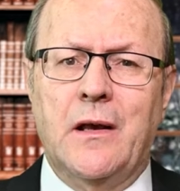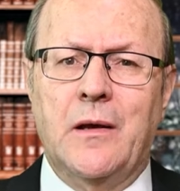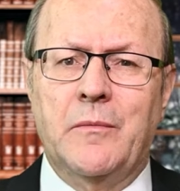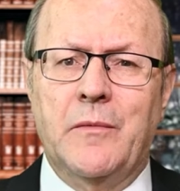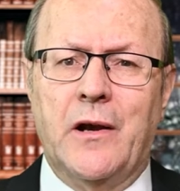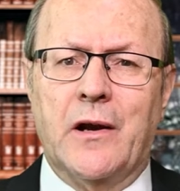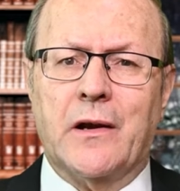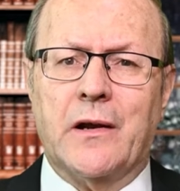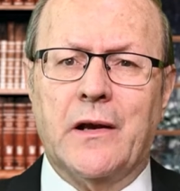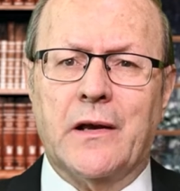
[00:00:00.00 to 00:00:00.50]

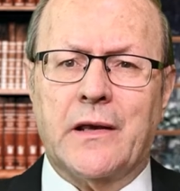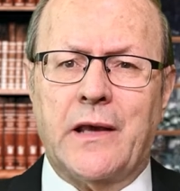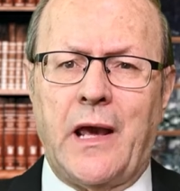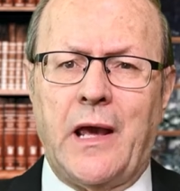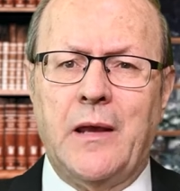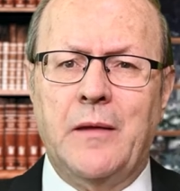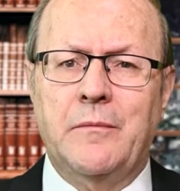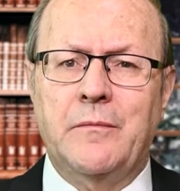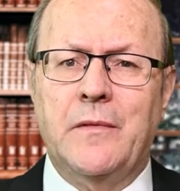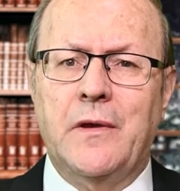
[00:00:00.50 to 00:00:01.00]
America
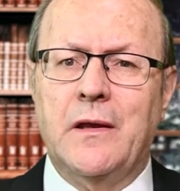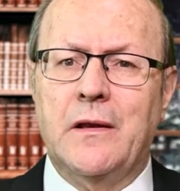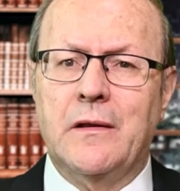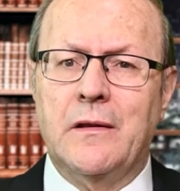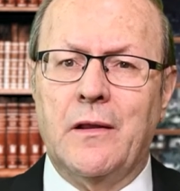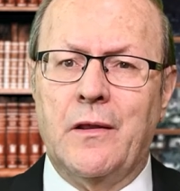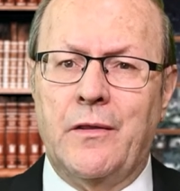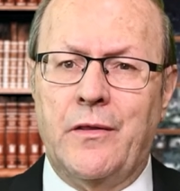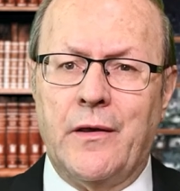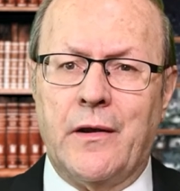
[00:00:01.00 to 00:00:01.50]
came
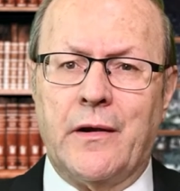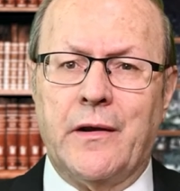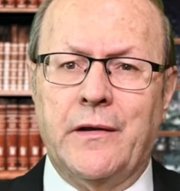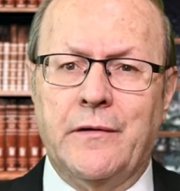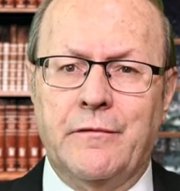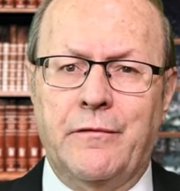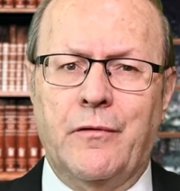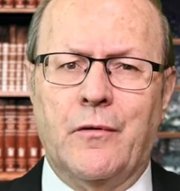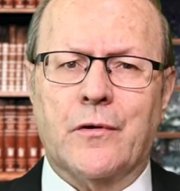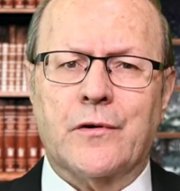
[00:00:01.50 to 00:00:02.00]
there in
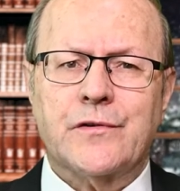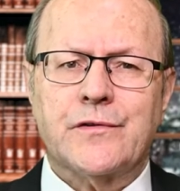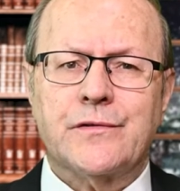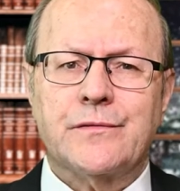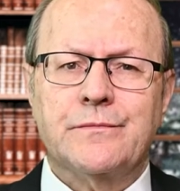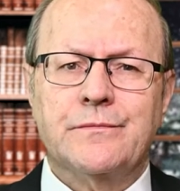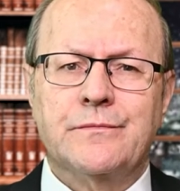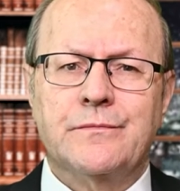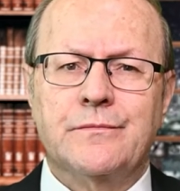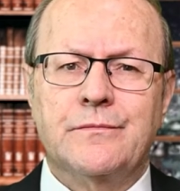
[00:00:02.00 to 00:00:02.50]
force.
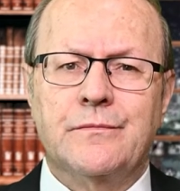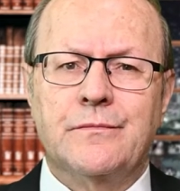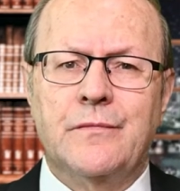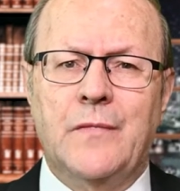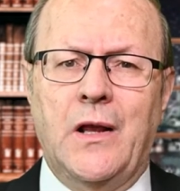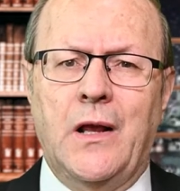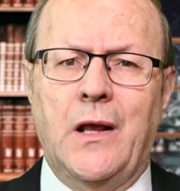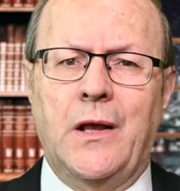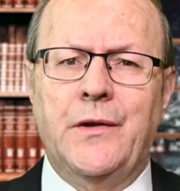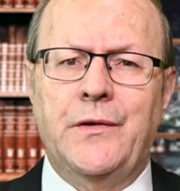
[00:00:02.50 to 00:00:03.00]

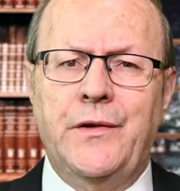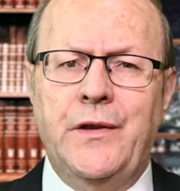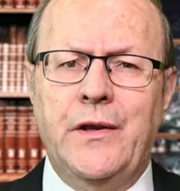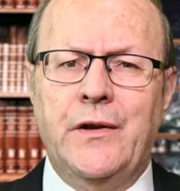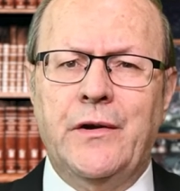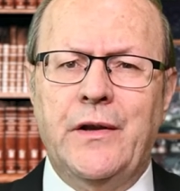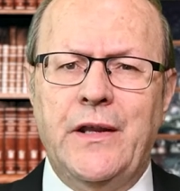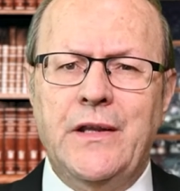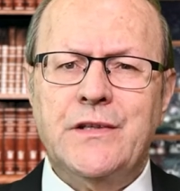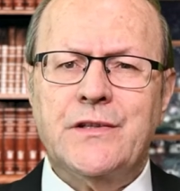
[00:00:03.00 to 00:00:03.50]

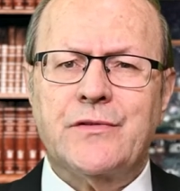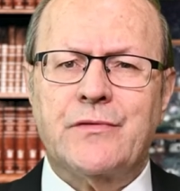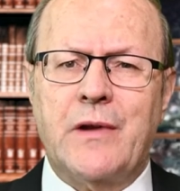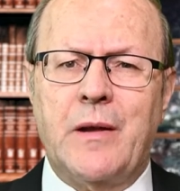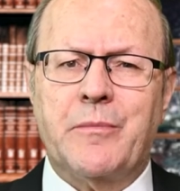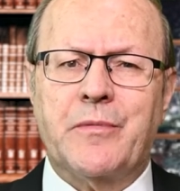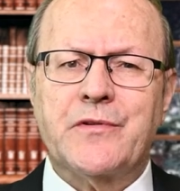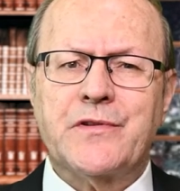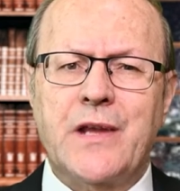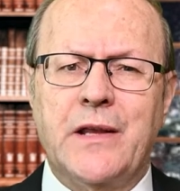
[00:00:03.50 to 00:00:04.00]
Near East
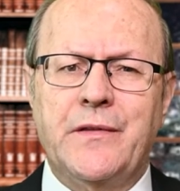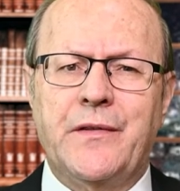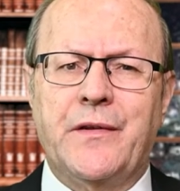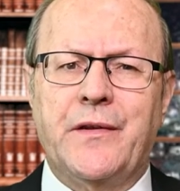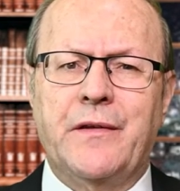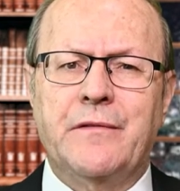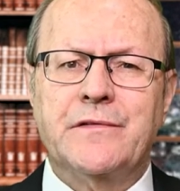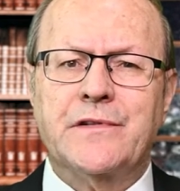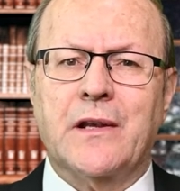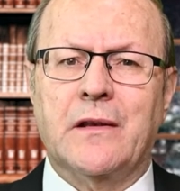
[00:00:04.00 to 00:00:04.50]

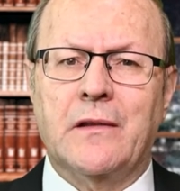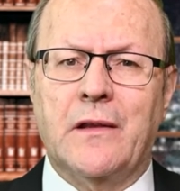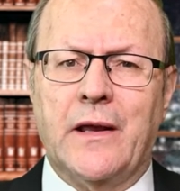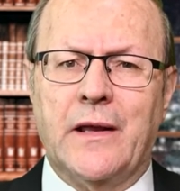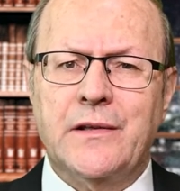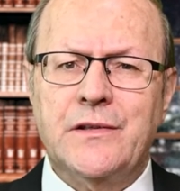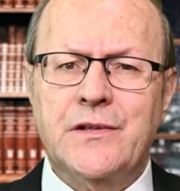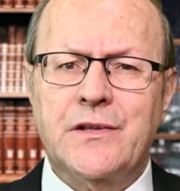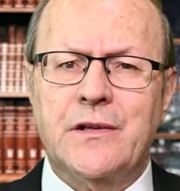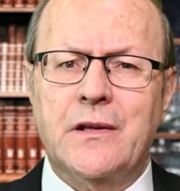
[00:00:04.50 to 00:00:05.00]
representatives
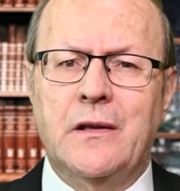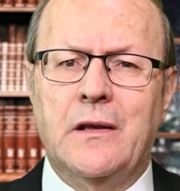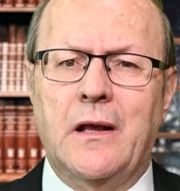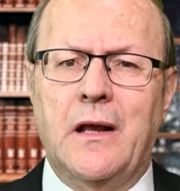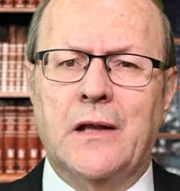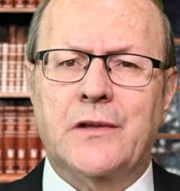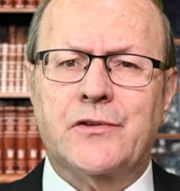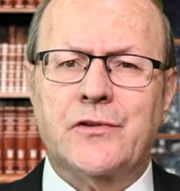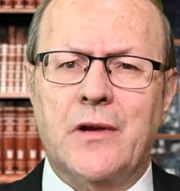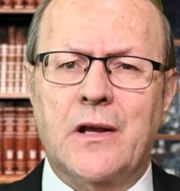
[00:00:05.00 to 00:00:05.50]
alleged
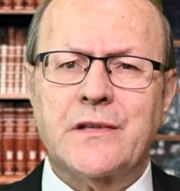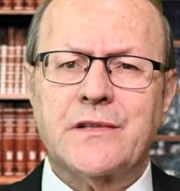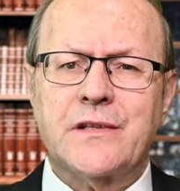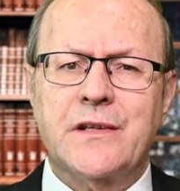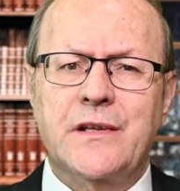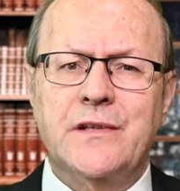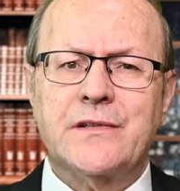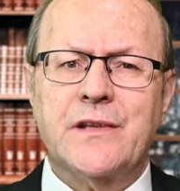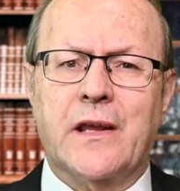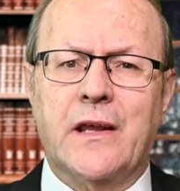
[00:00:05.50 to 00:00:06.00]

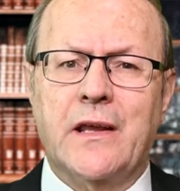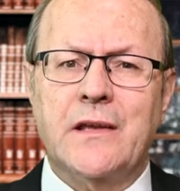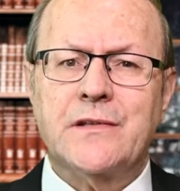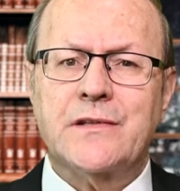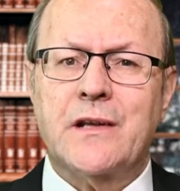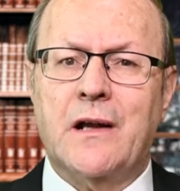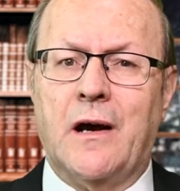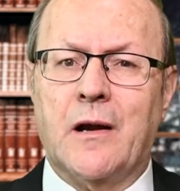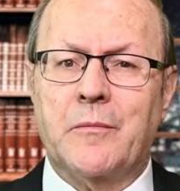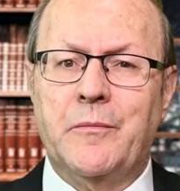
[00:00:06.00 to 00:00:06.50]
atrocities
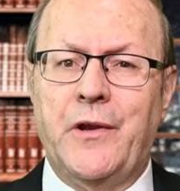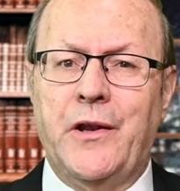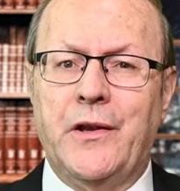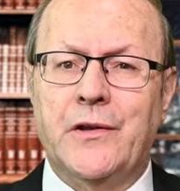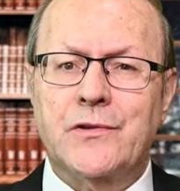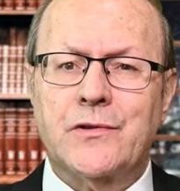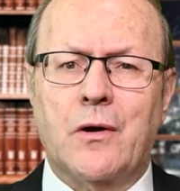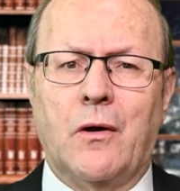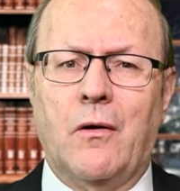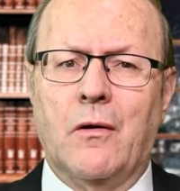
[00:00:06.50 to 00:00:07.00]
against
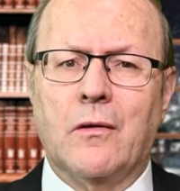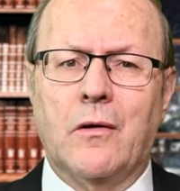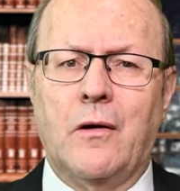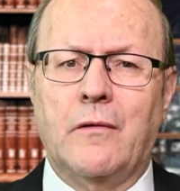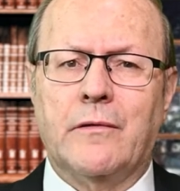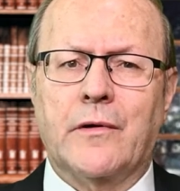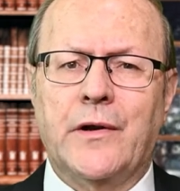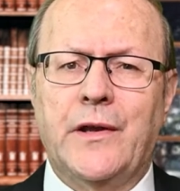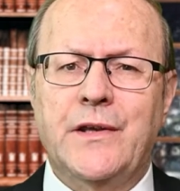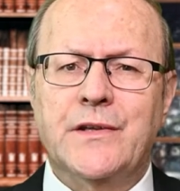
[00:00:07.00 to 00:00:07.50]
Armenians all
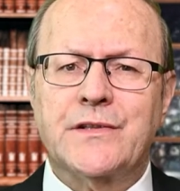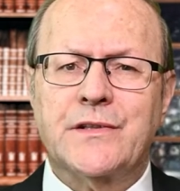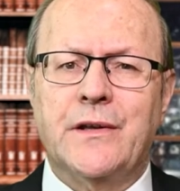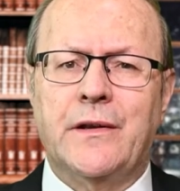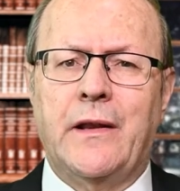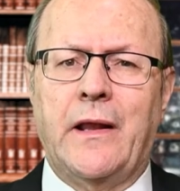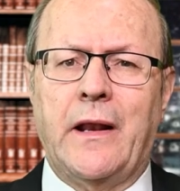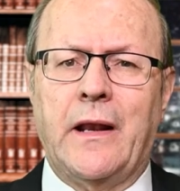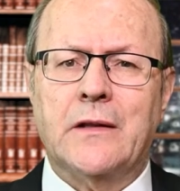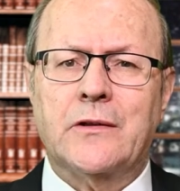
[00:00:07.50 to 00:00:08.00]
over
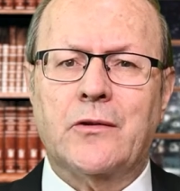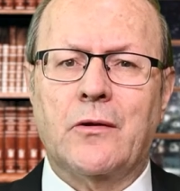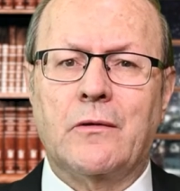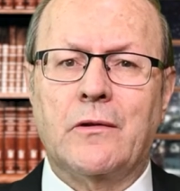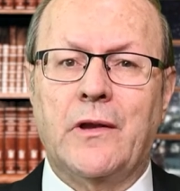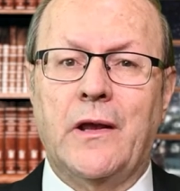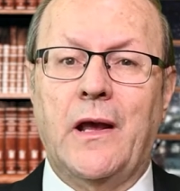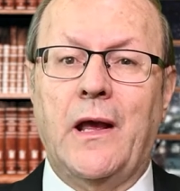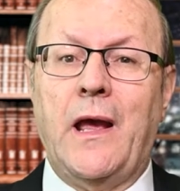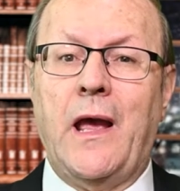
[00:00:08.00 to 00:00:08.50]
Eastern
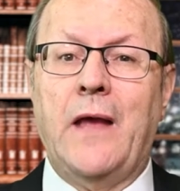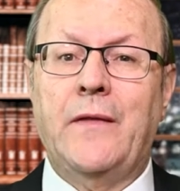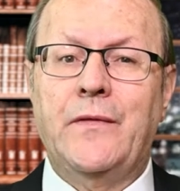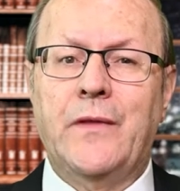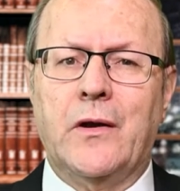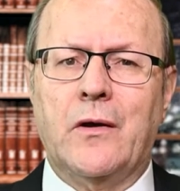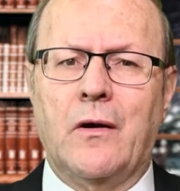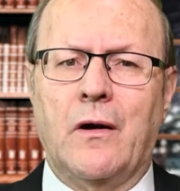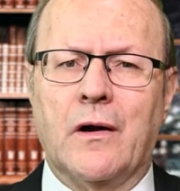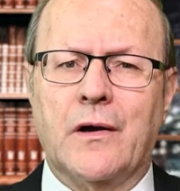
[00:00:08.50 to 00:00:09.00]
Anatolia and the
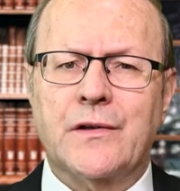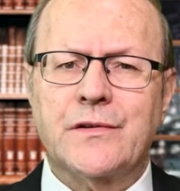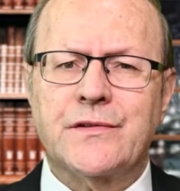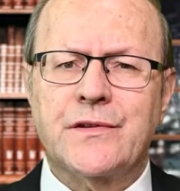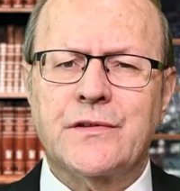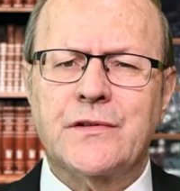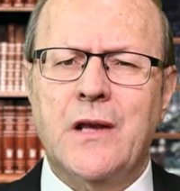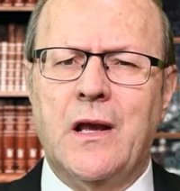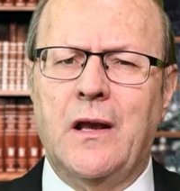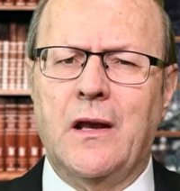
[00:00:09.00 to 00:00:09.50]
Caucasus,